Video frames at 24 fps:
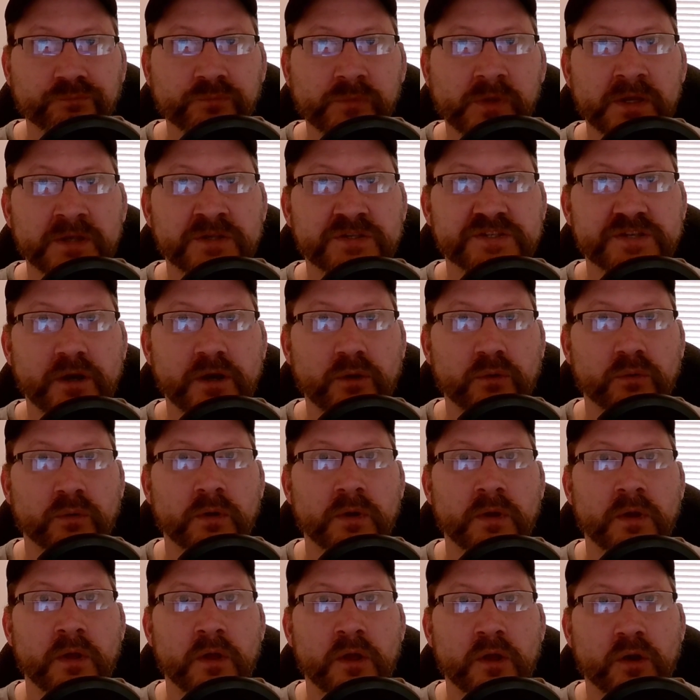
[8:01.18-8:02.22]
So,
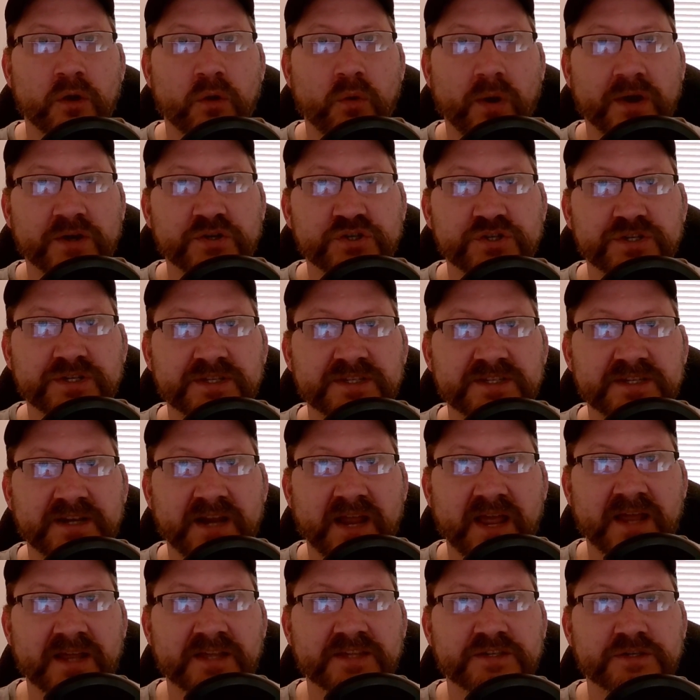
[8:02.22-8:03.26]
questions and
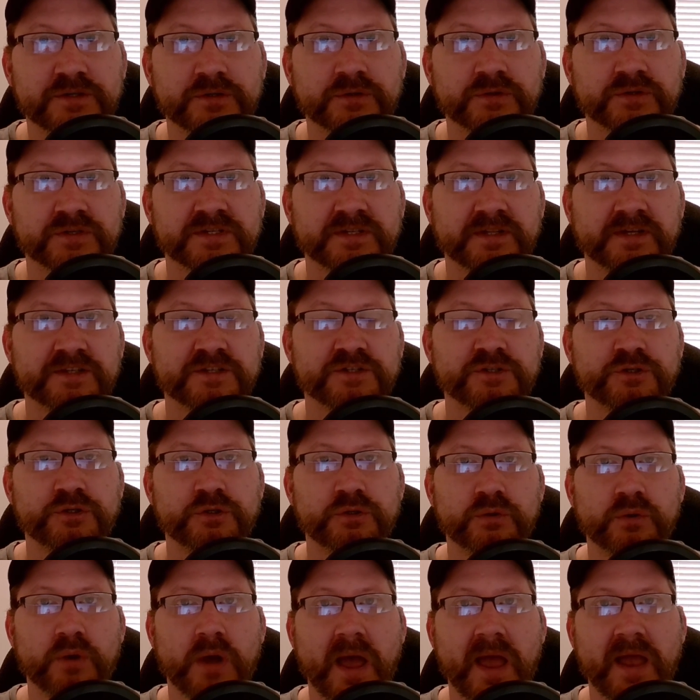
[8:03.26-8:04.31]
answers. Let's
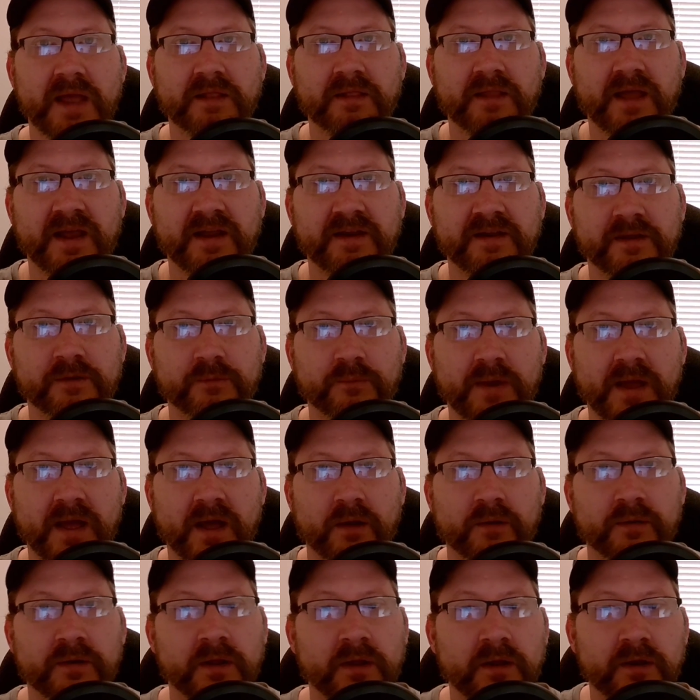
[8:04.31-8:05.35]
do a lightning
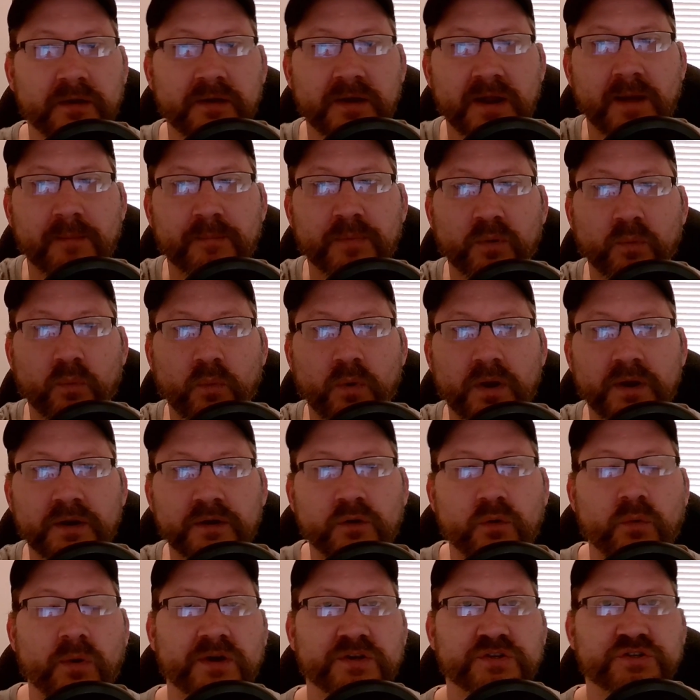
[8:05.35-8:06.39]
round. Number one
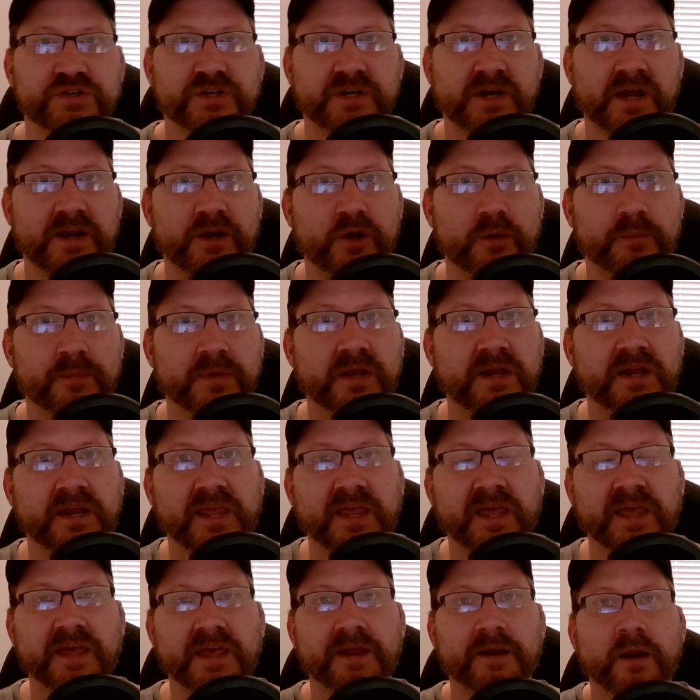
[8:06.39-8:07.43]
question I know I'm going to
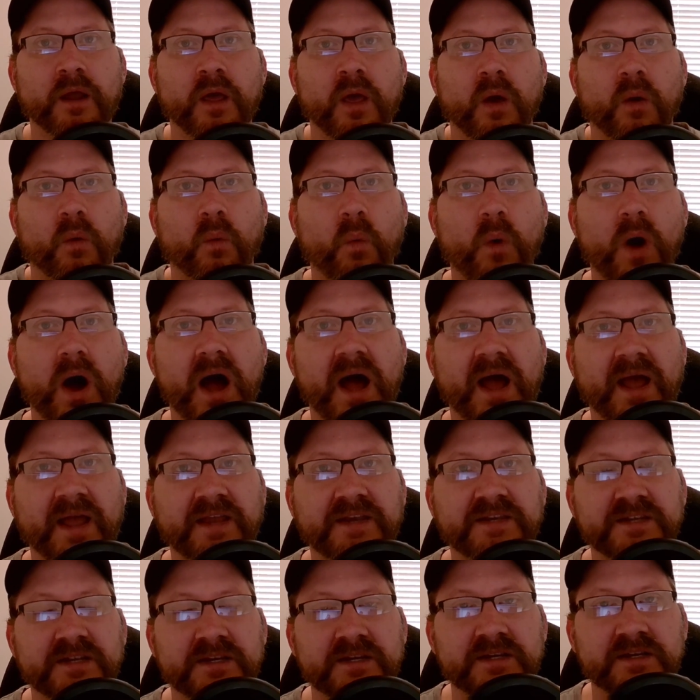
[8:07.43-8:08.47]
get why
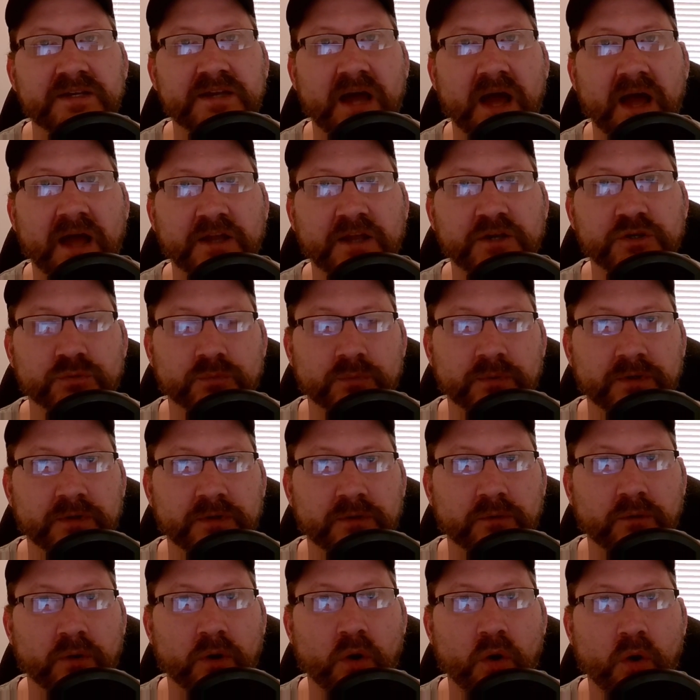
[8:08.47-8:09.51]
didn't I
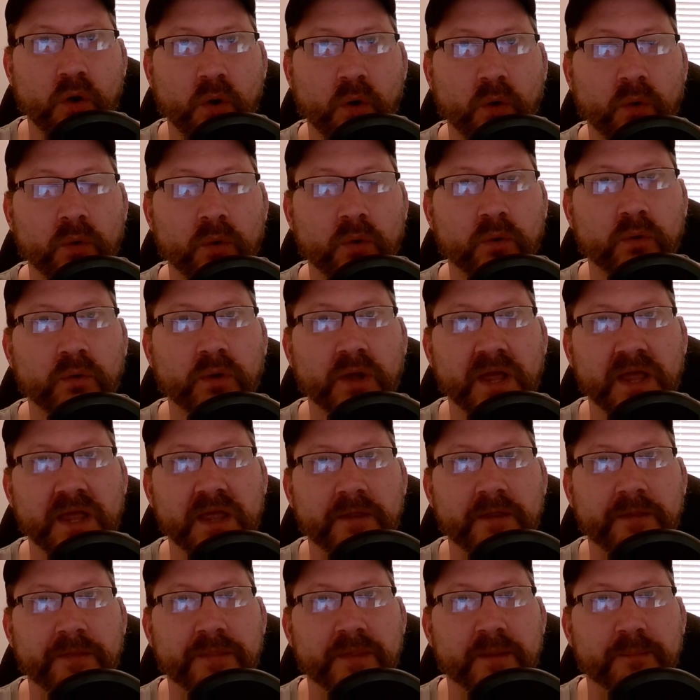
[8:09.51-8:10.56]
drill a hole
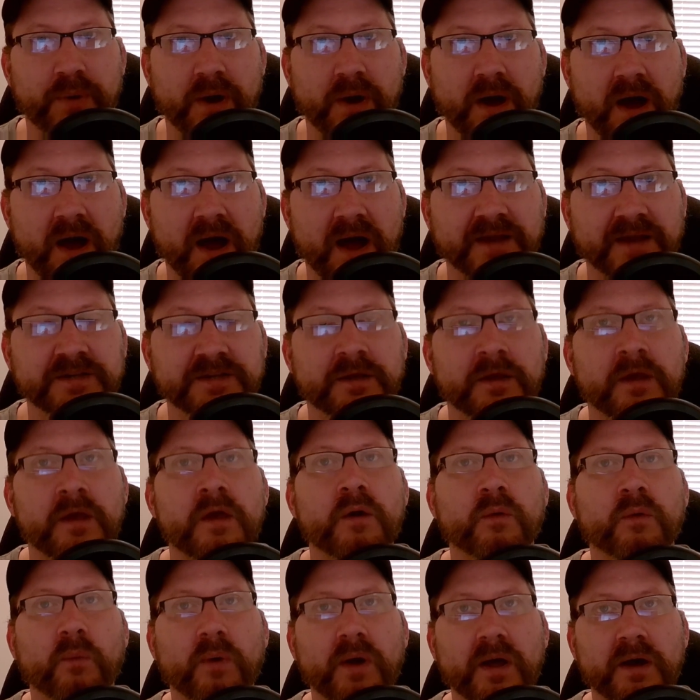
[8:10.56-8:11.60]
in the pot?
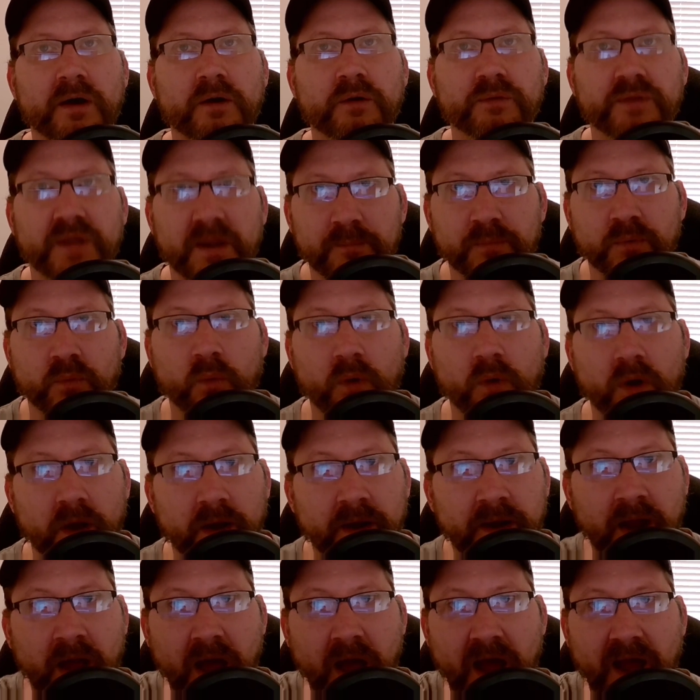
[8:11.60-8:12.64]
Well, number
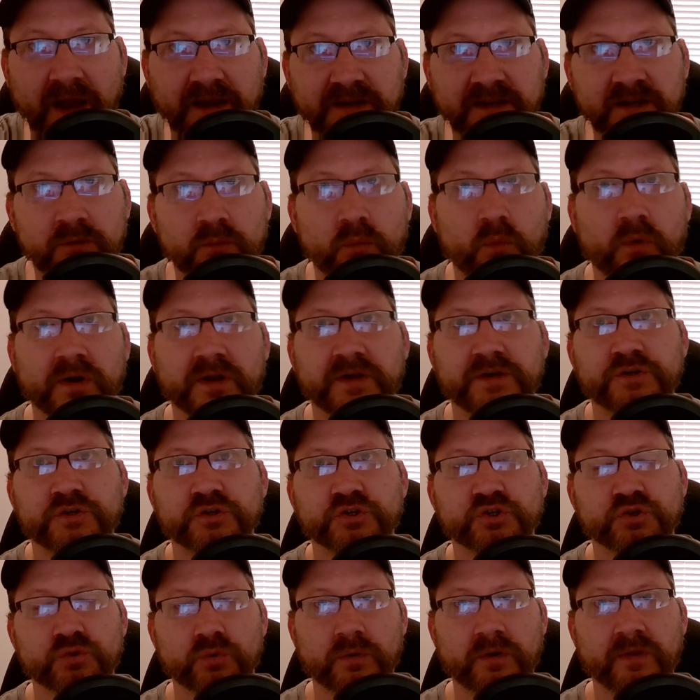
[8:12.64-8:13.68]
one, I didn't want to
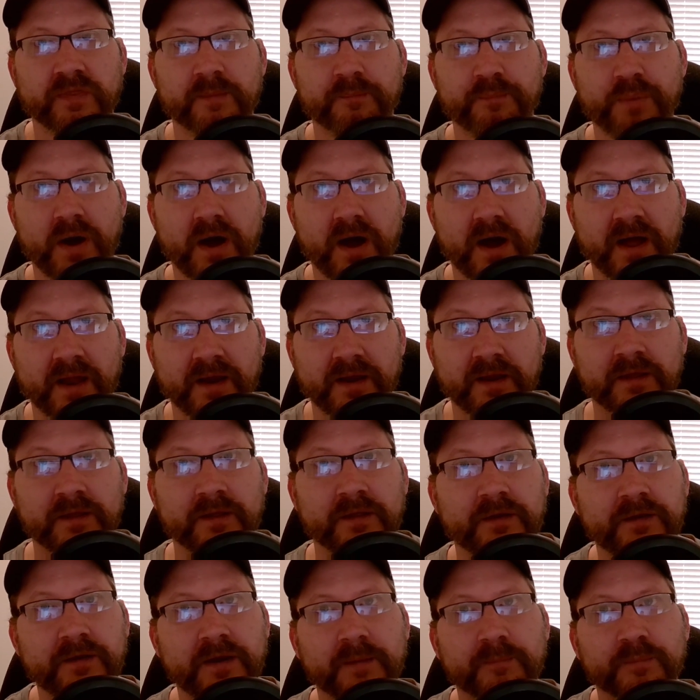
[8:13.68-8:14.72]
destroy the pot.
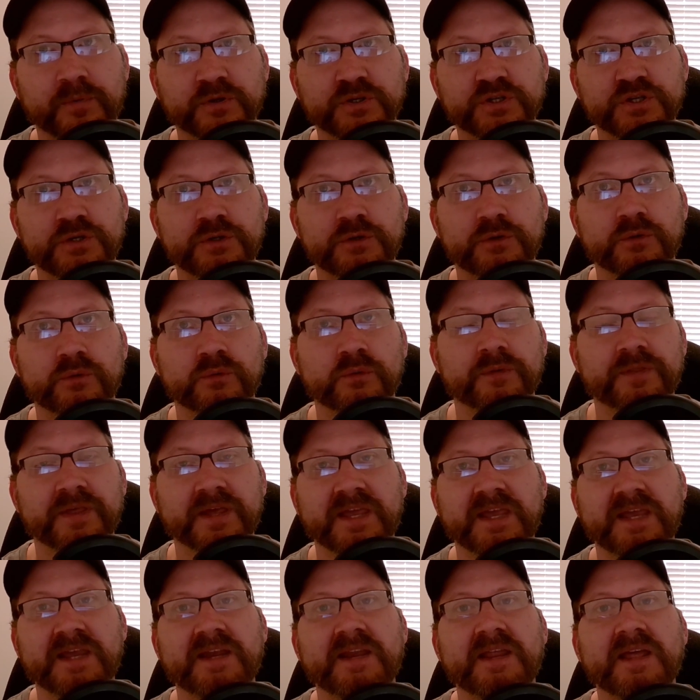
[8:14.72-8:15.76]
Number two, the
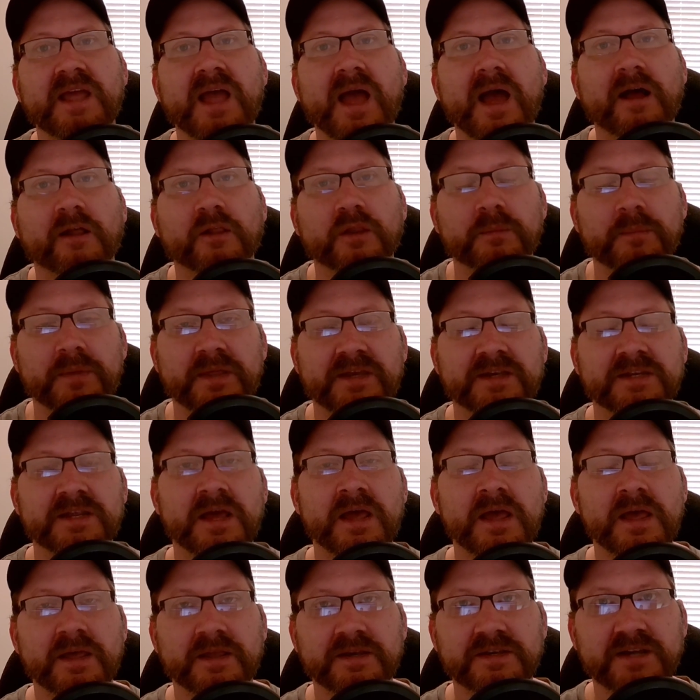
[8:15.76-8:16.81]
heating element
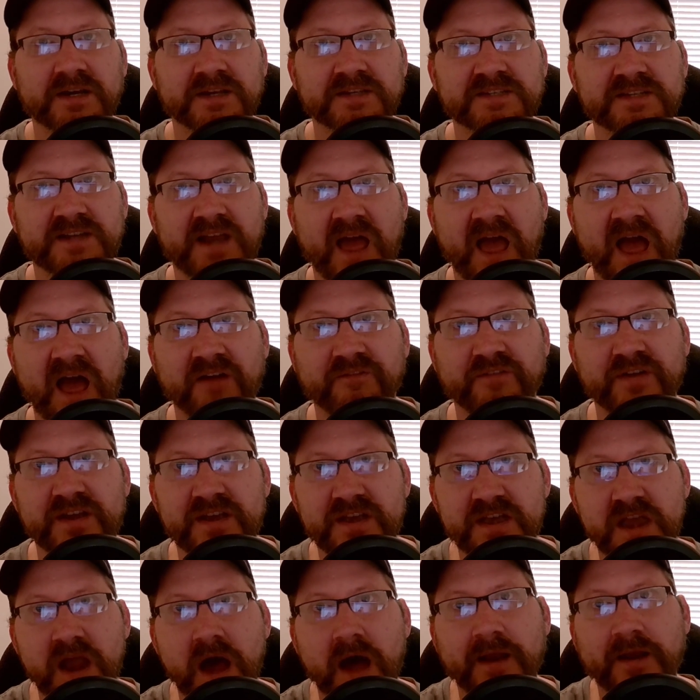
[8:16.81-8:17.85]
doesn't have a
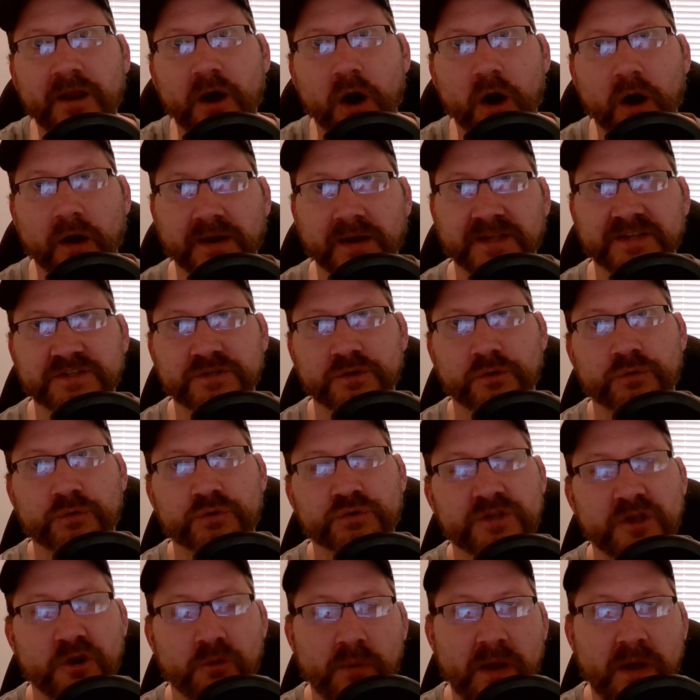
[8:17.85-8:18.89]
nut on it, so there's
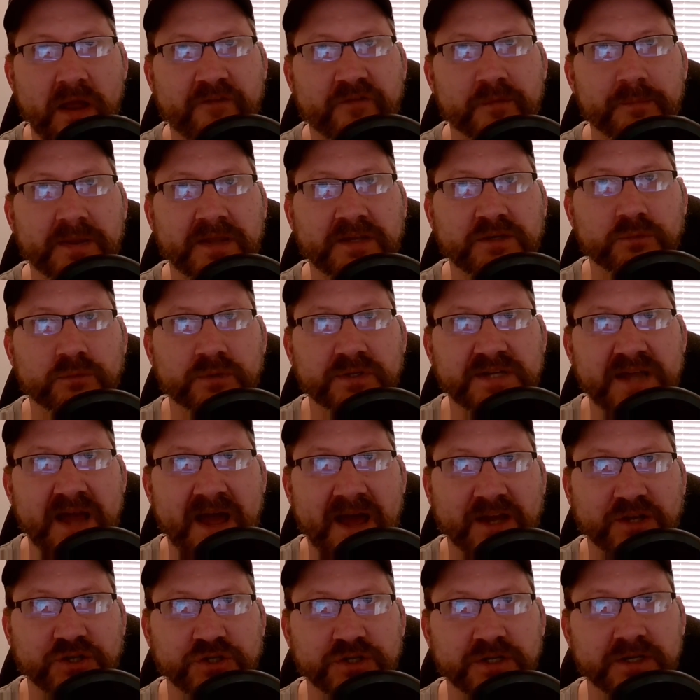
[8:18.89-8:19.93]
no way for me to
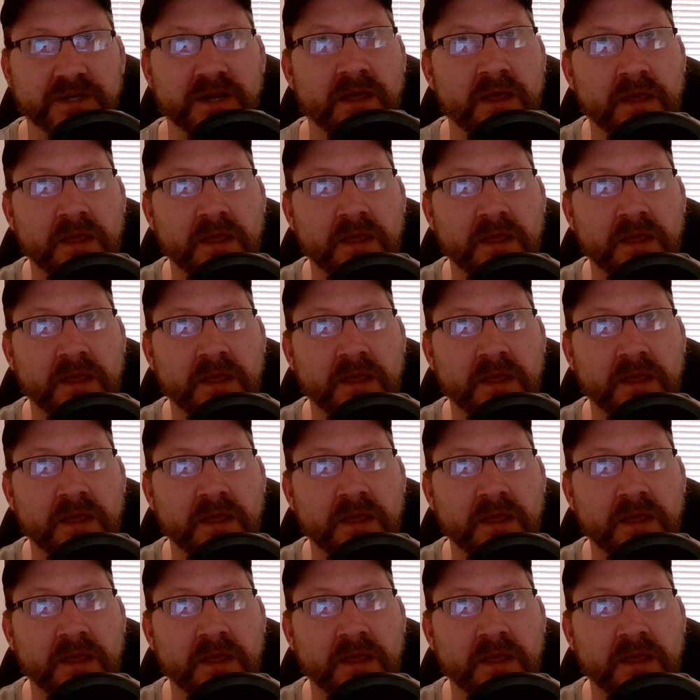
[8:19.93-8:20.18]
attach it.